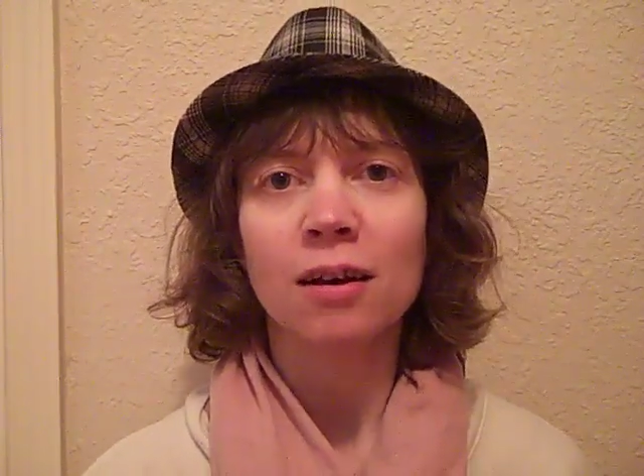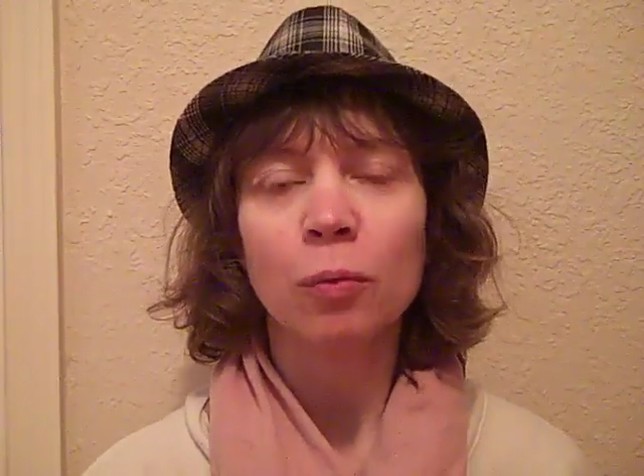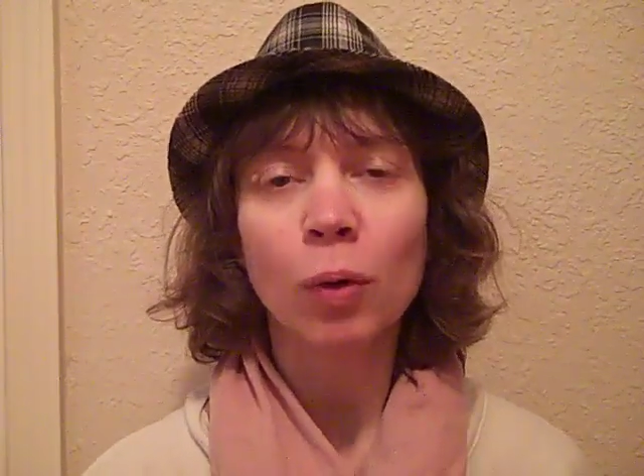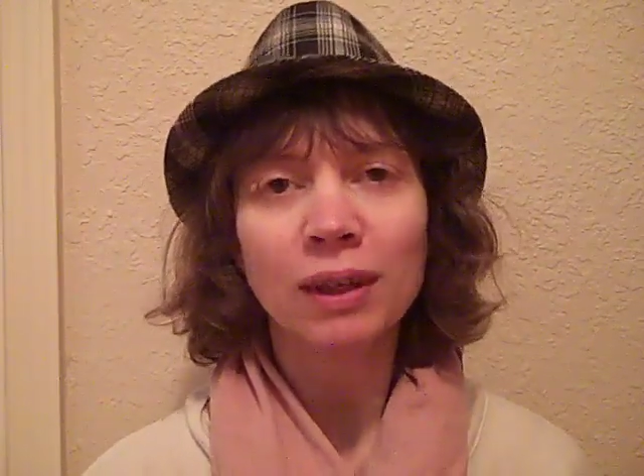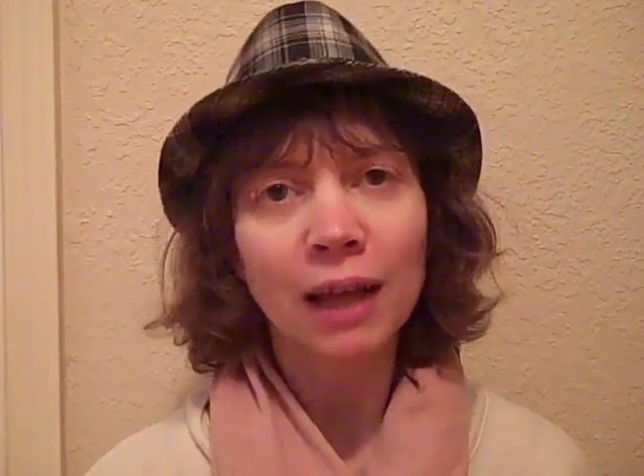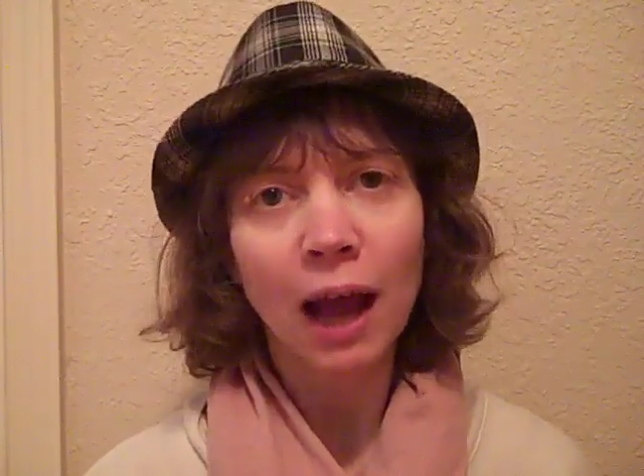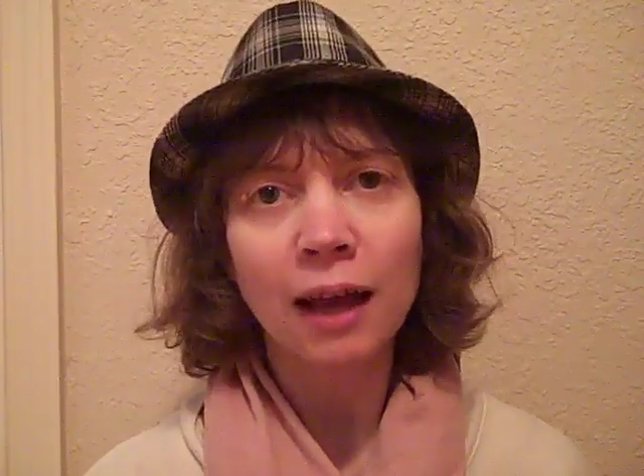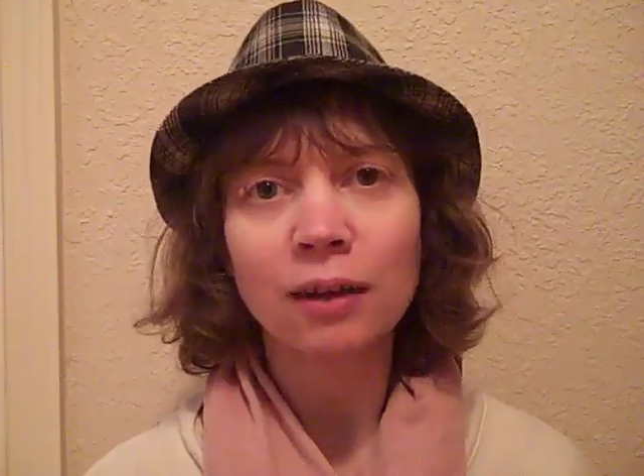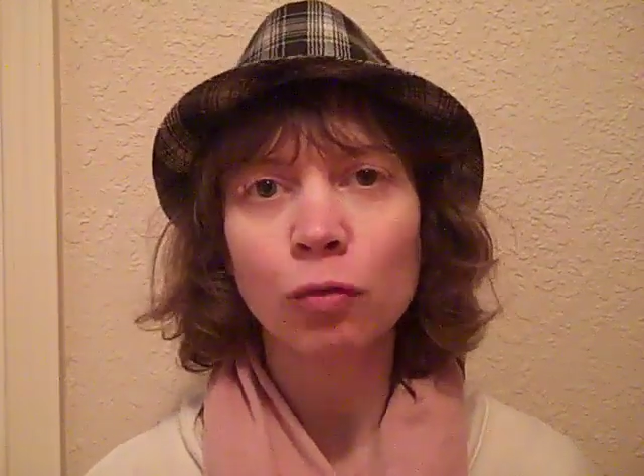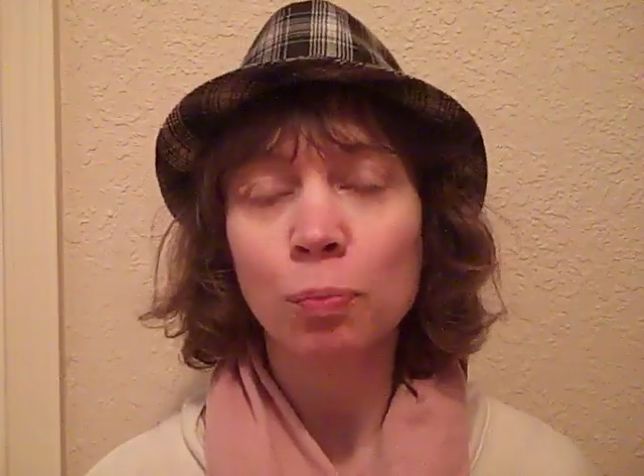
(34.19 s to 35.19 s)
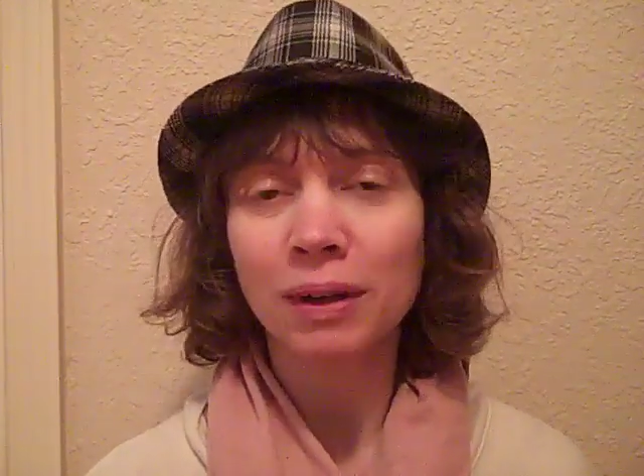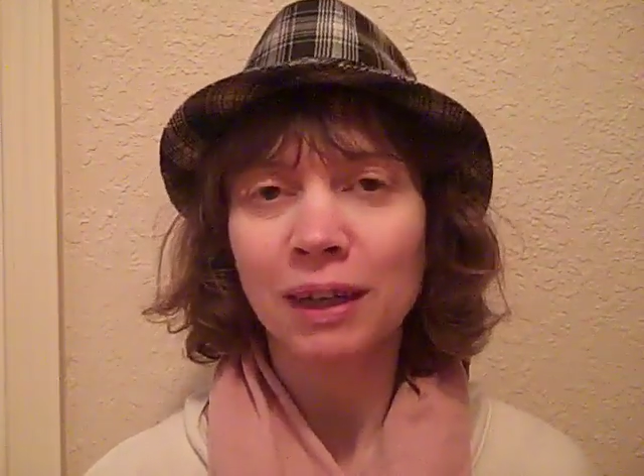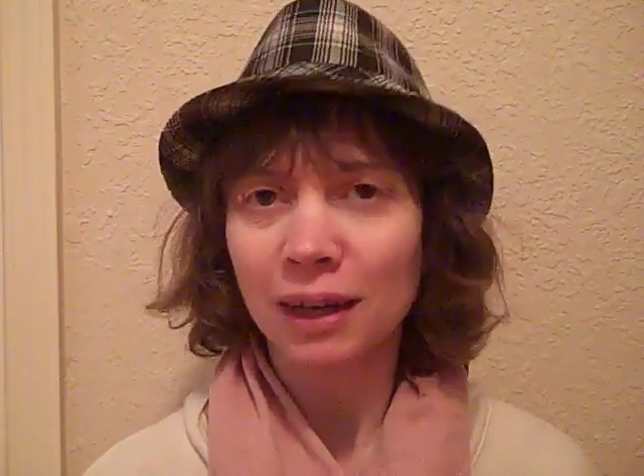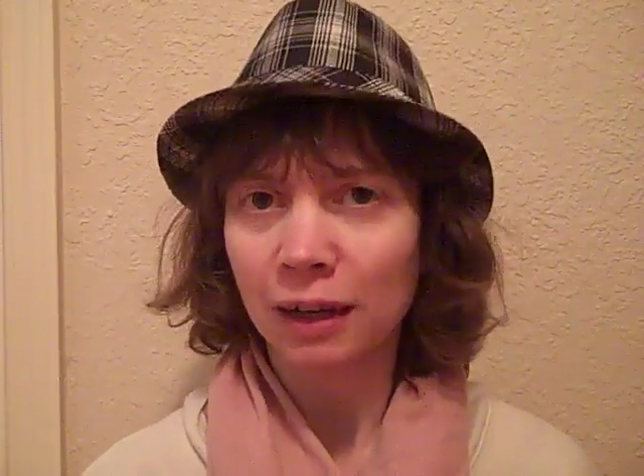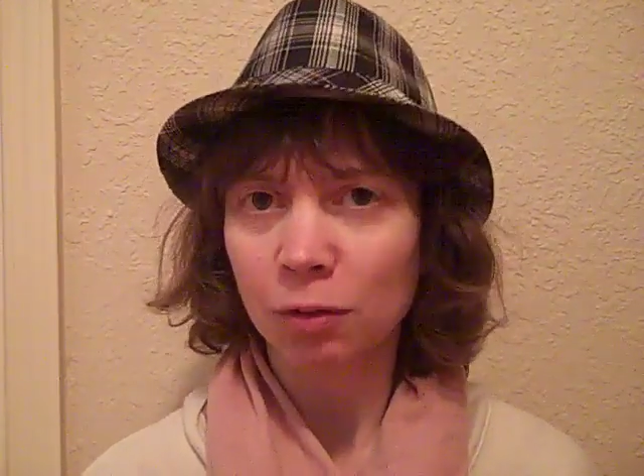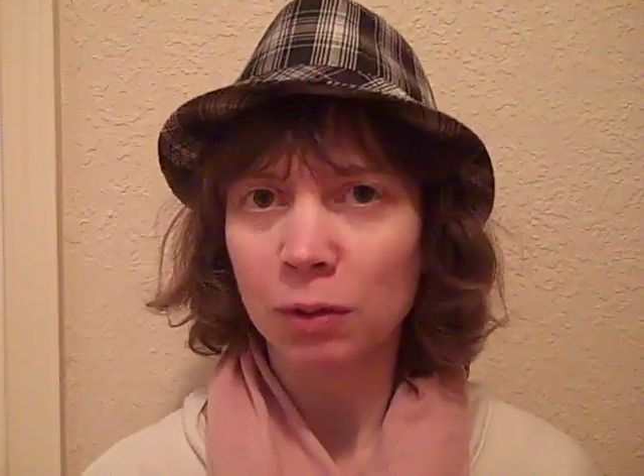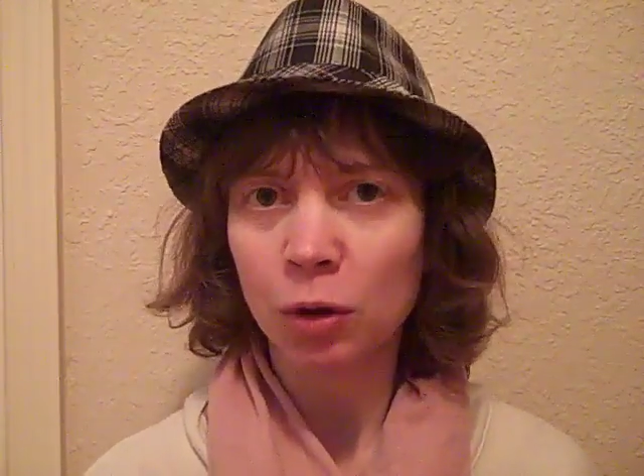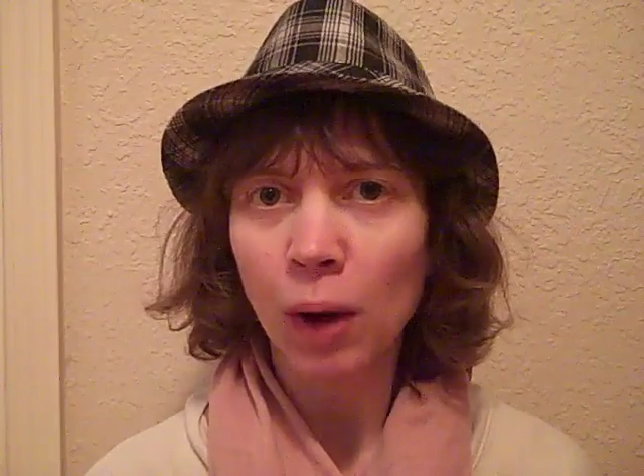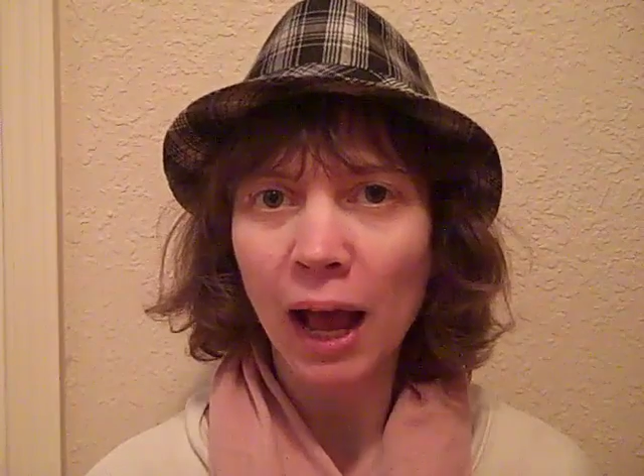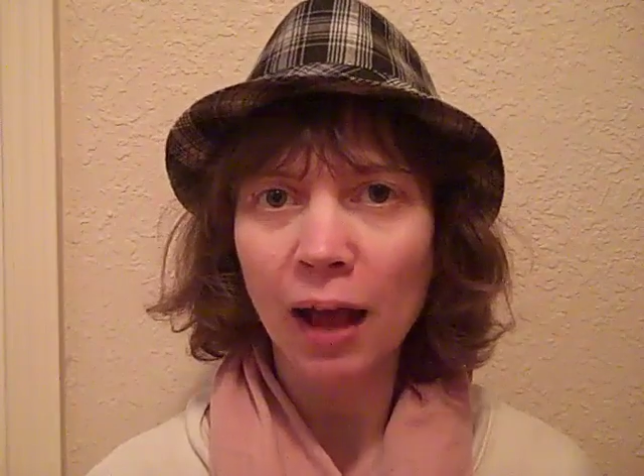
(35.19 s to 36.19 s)
what kind of bunionectomy
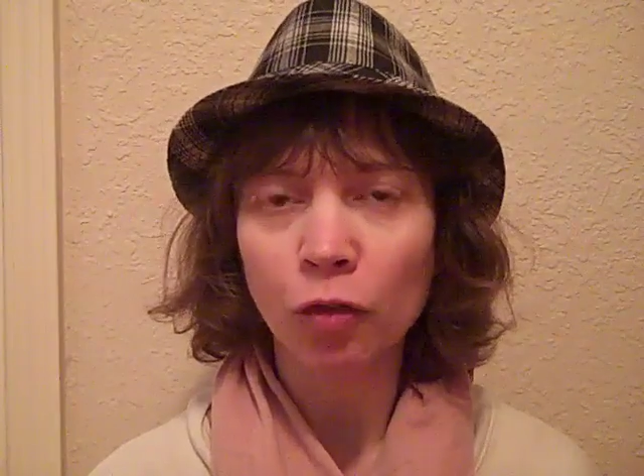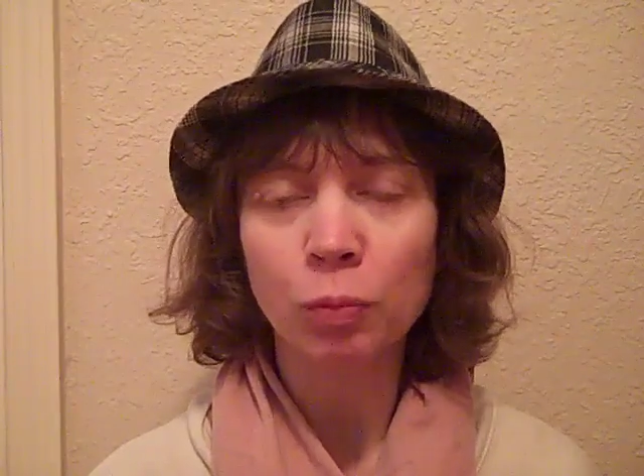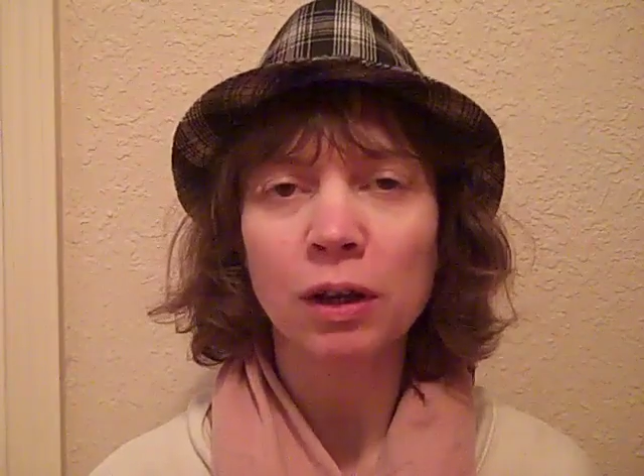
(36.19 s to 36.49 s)
you have,